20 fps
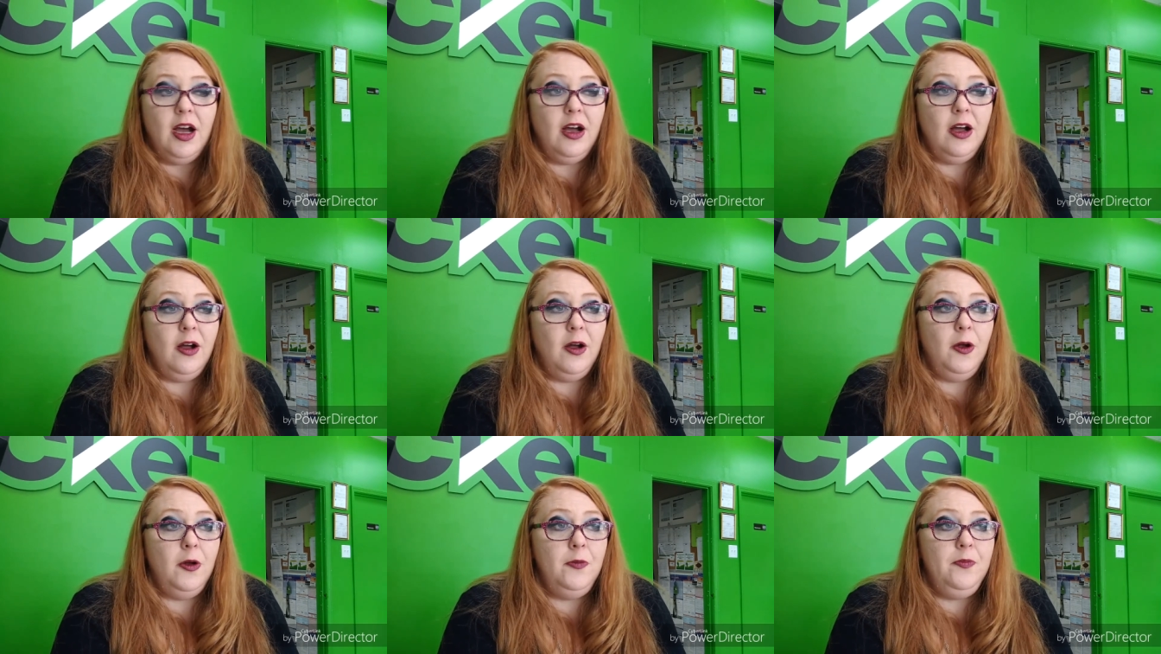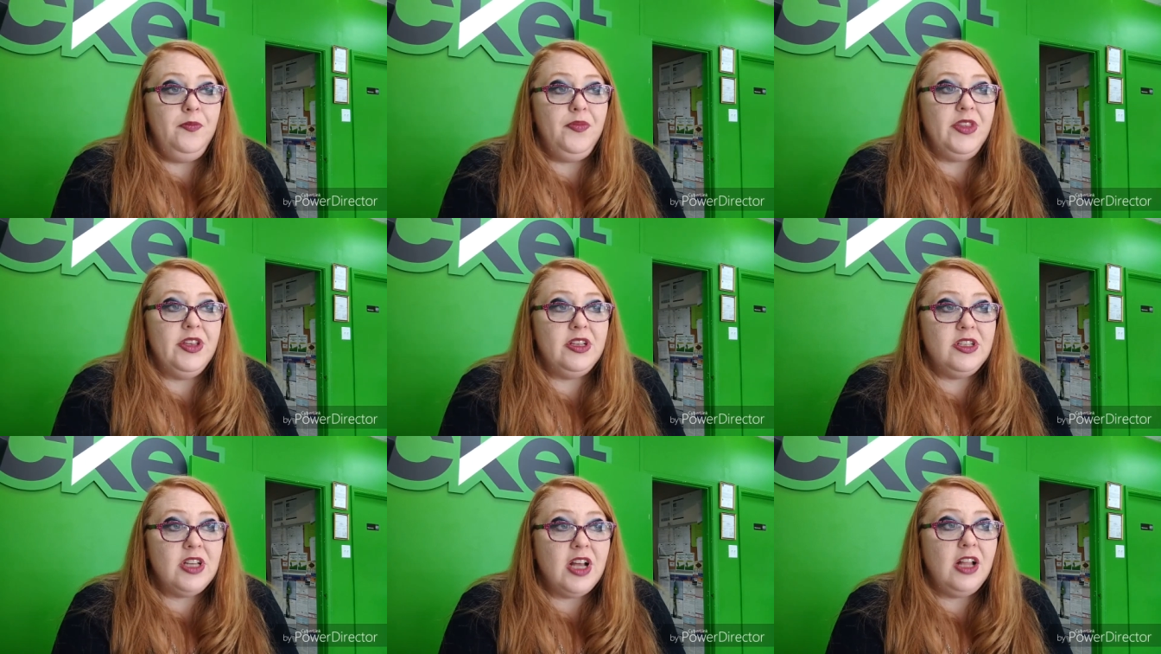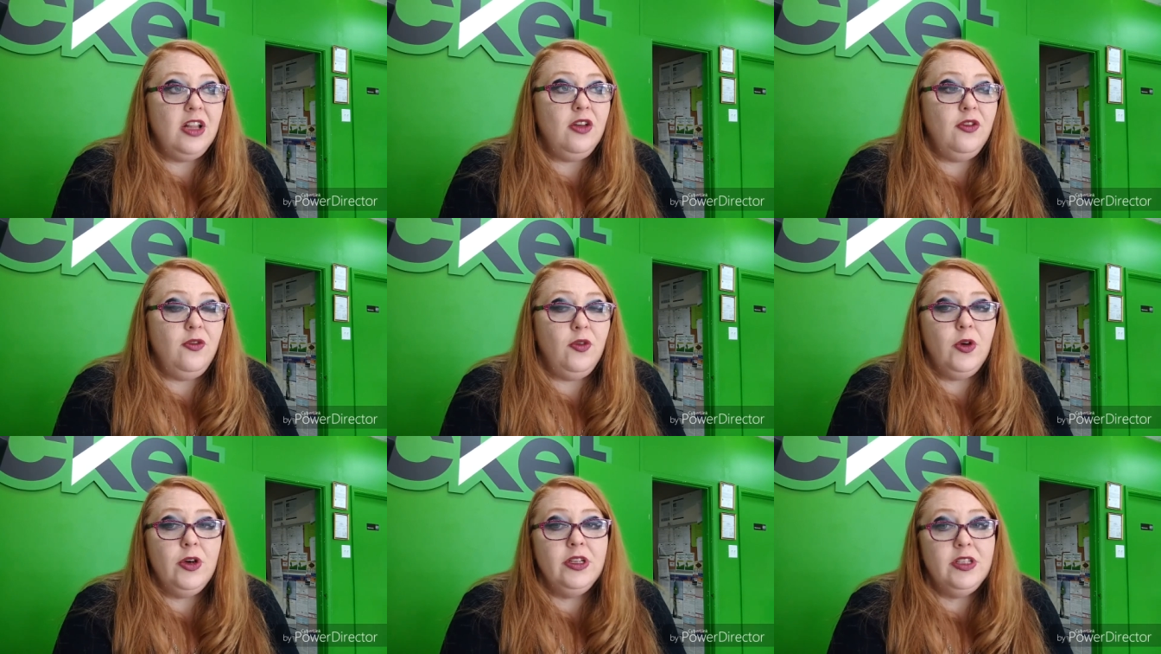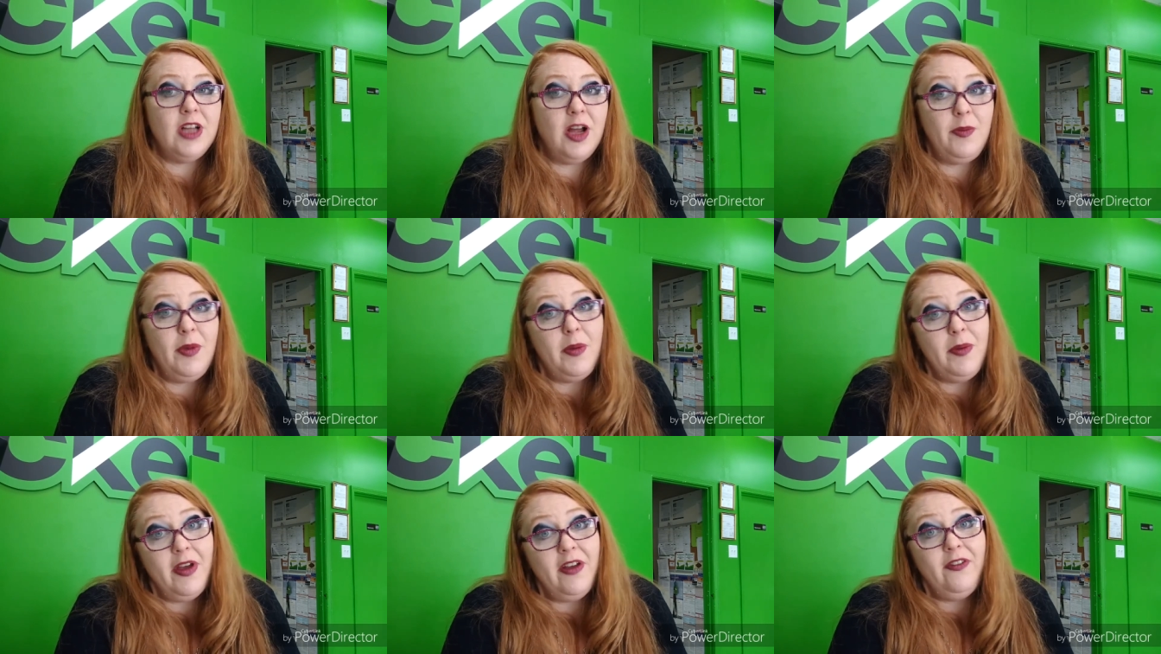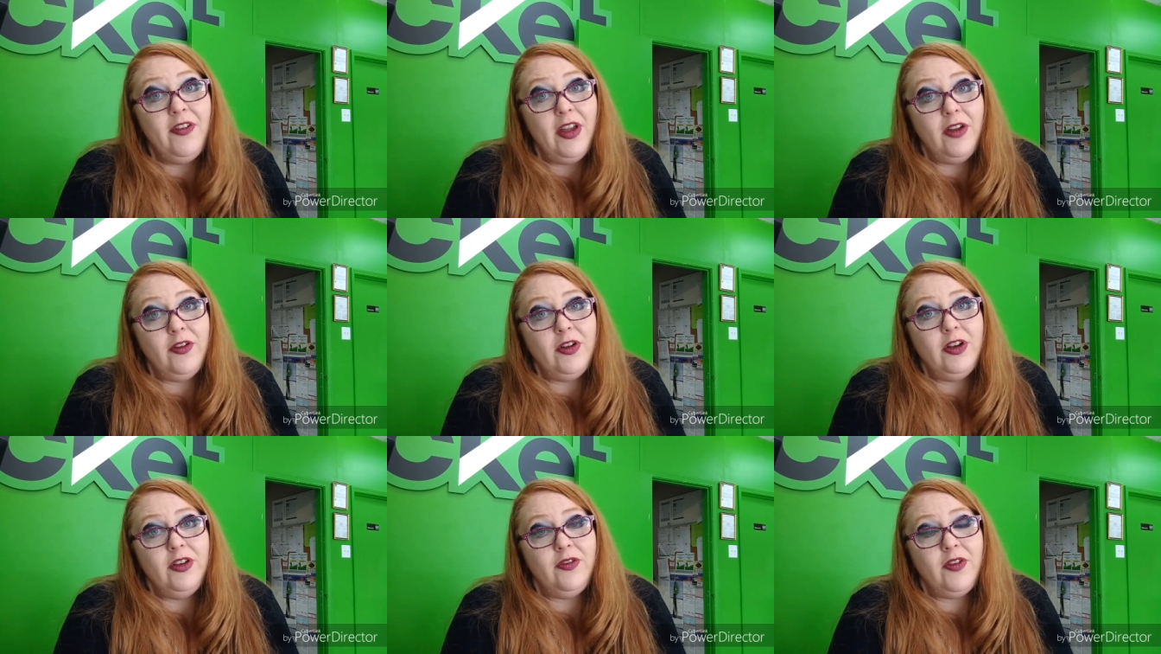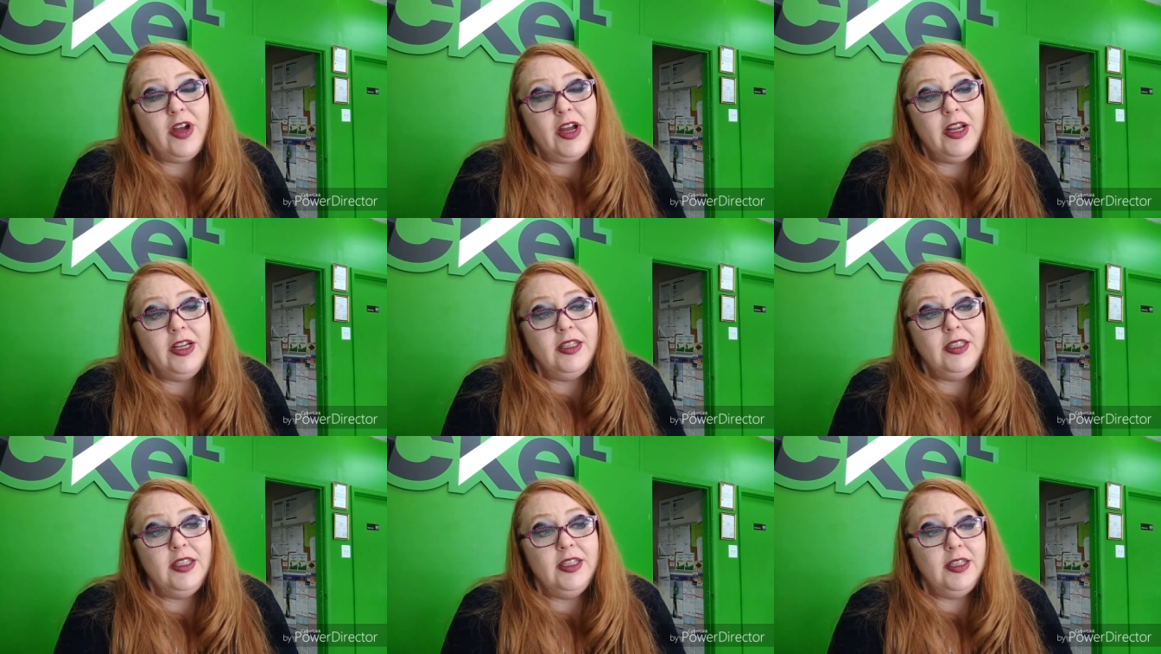The Stylo 4 is not my favorite device.